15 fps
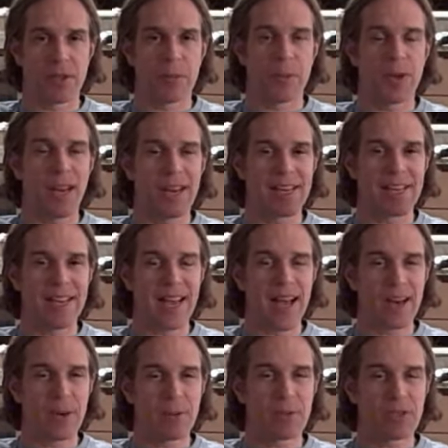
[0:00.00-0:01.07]
But I
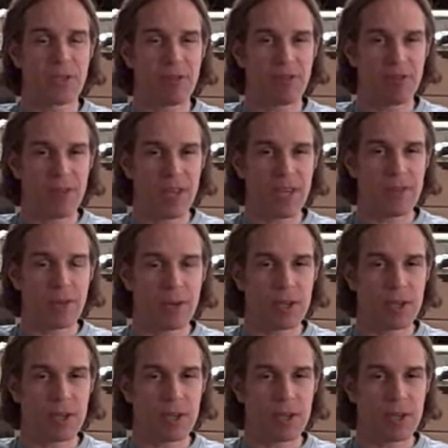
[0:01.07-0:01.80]
doubt it was the fever